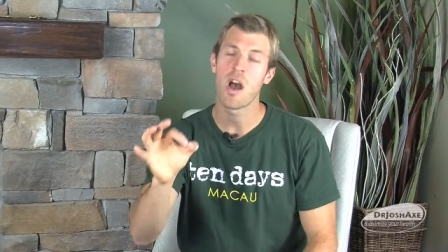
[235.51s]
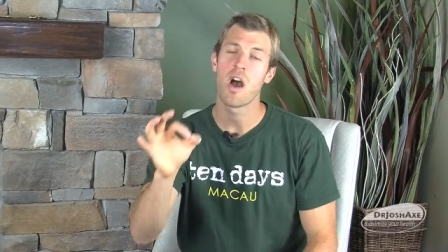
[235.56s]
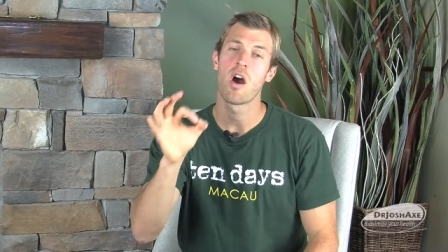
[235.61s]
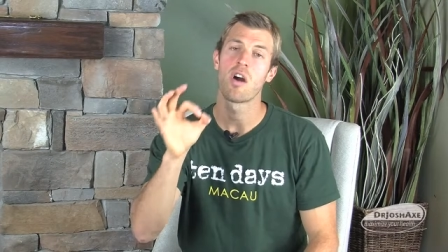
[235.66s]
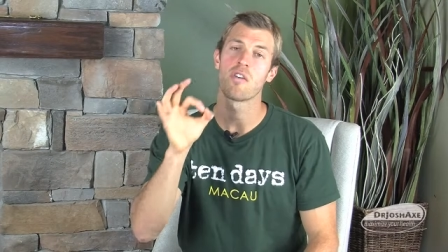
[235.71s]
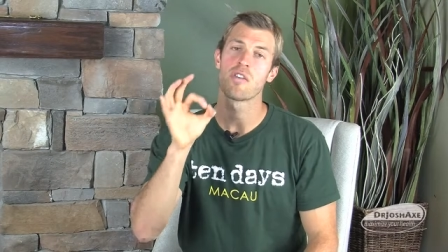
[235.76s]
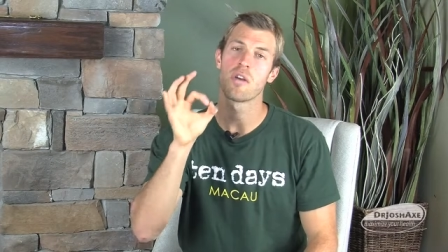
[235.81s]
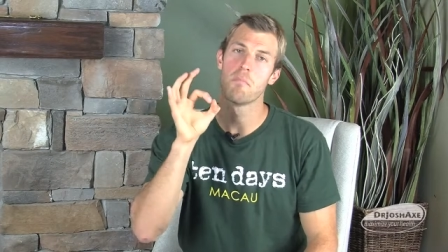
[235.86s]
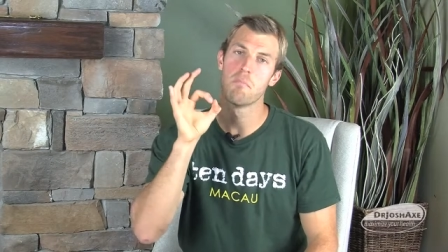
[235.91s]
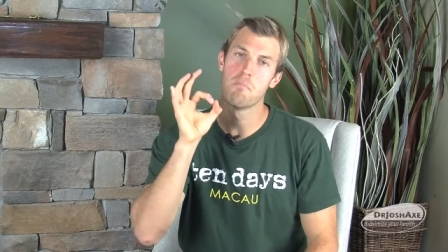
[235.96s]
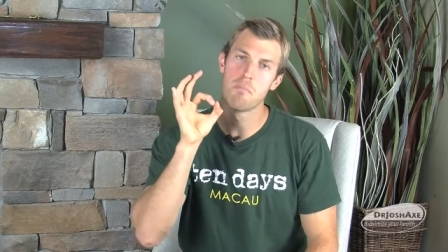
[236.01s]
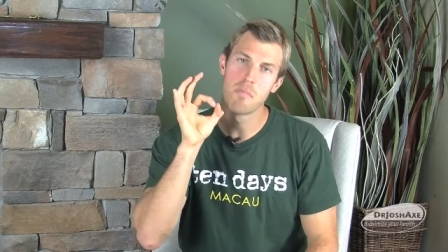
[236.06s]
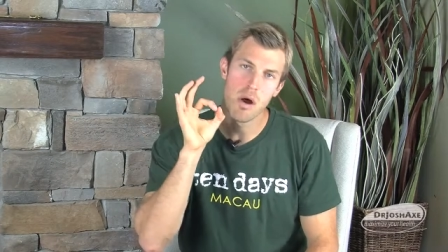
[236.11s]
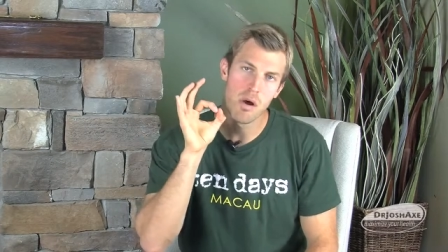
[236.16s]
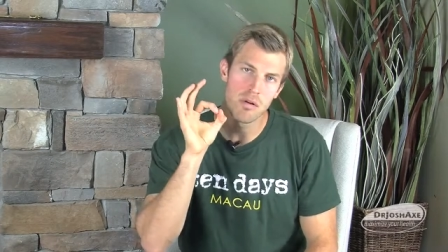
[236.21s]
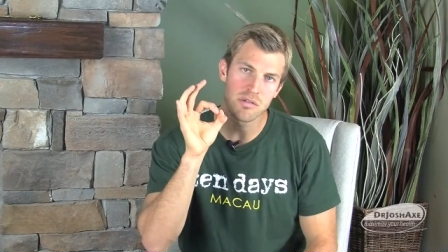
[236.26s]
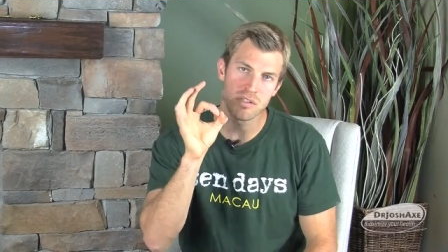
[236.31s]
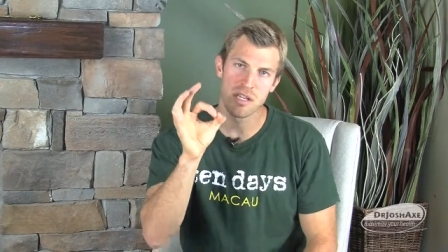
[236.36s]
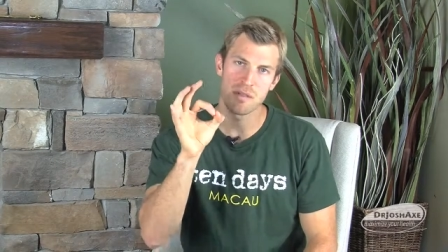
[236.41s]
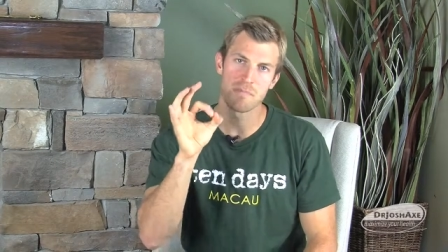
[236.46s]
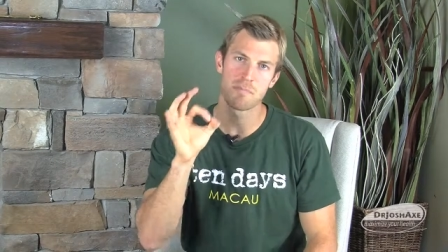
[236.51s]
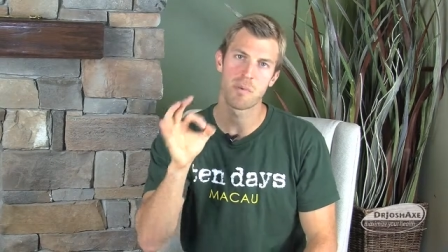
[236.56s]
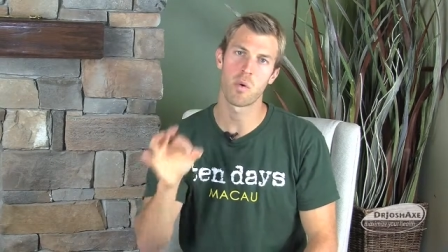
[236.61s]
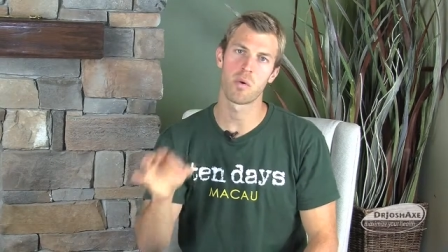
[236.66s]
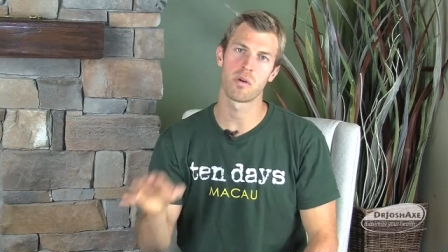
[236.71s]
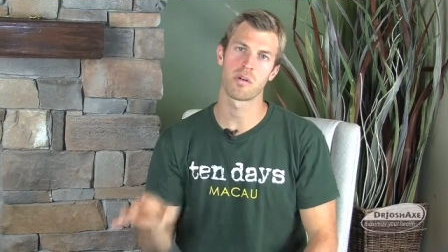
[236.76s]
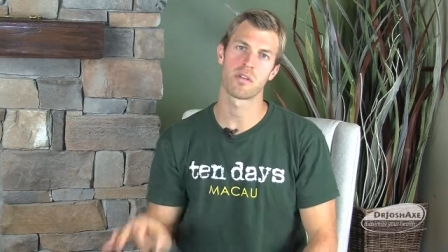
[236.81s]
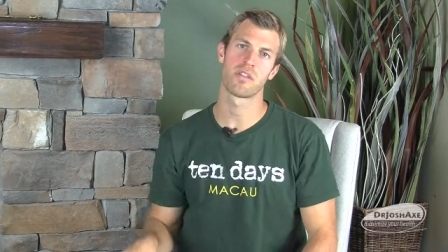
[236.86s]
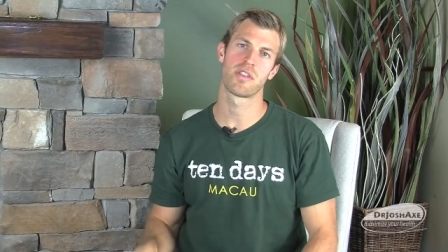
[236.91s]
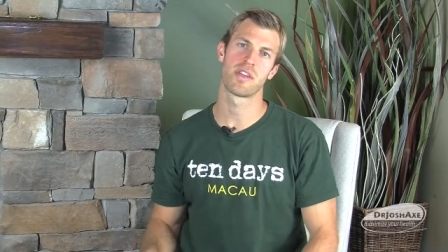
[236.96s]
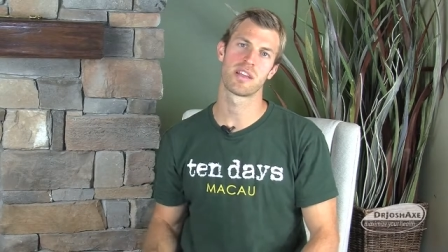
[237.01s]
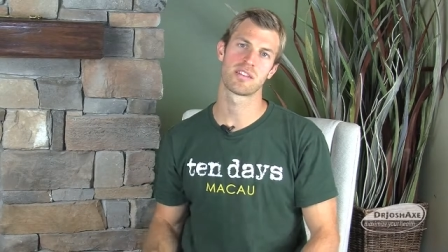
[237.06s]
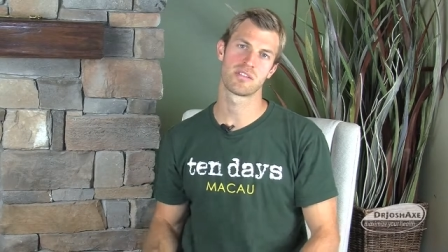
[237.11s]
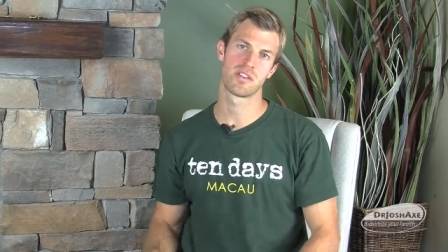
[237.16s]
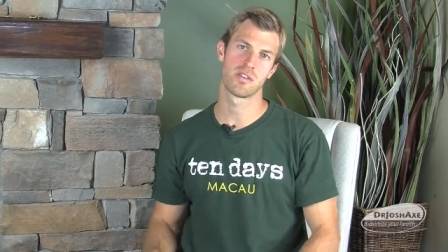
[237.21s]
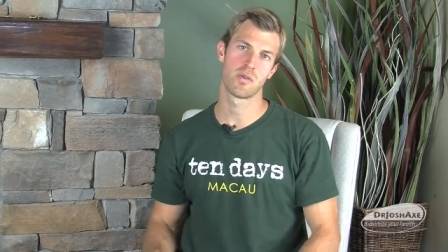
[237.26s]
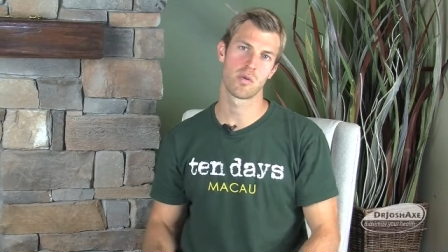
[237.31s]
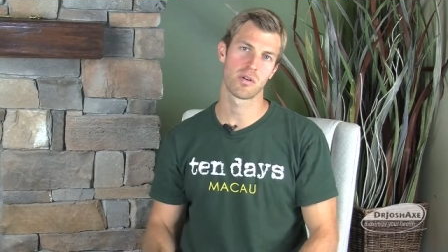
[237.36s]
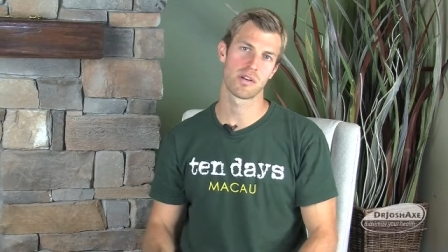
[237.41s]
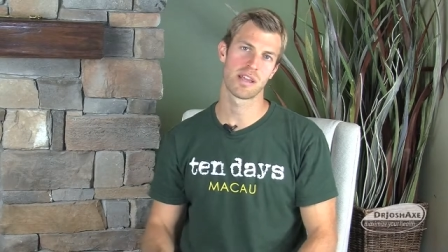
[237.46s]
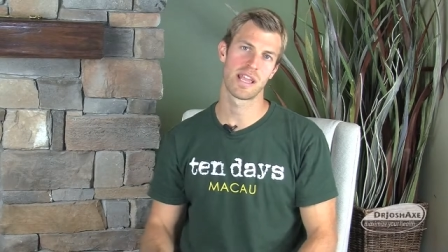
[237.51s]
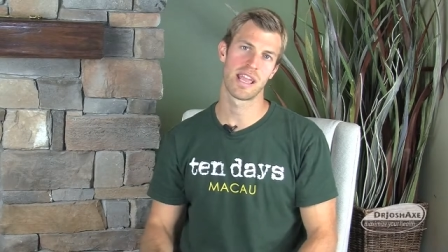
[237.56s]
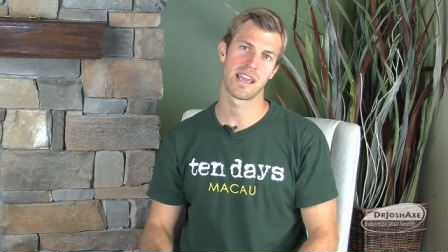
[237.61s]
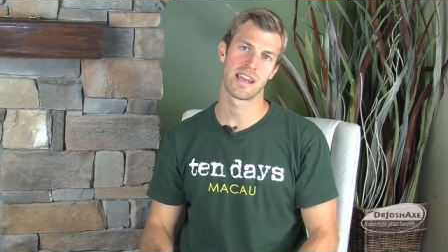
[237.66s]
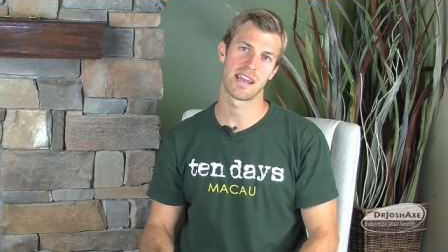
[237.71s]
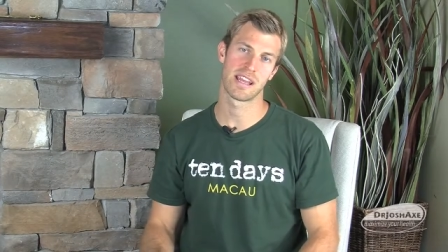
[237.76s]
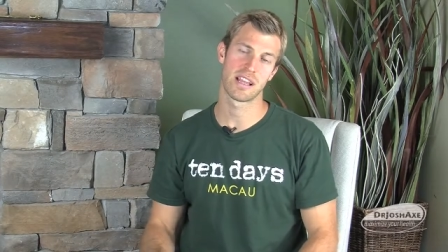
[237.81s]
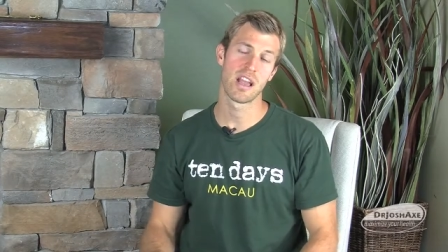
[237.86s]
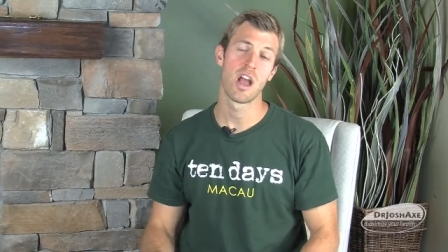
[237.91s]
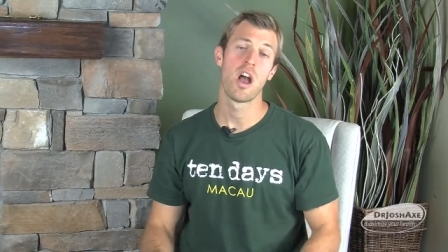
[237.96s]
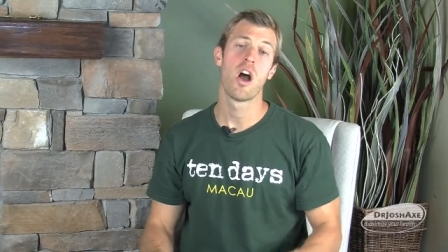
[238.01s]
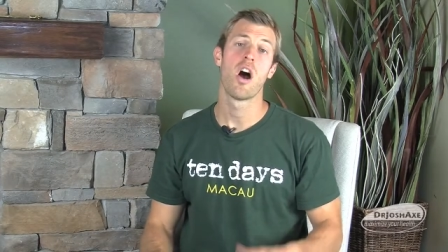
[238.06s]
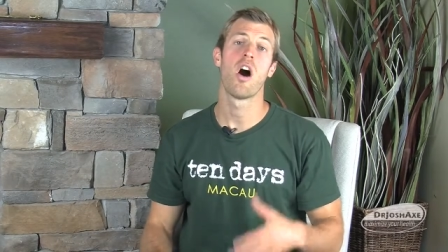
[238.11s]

are the most important things to do organic.